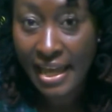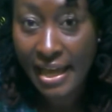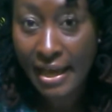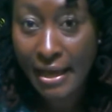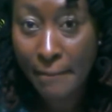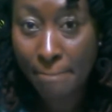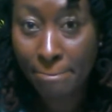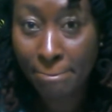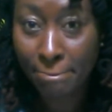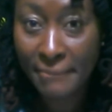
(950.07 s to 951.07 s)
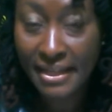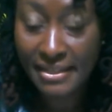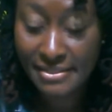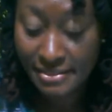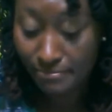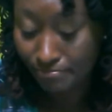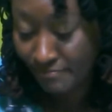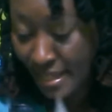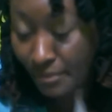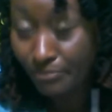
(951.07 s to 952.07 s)
and
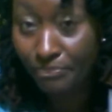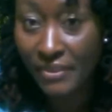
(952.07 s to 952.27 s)
yeah,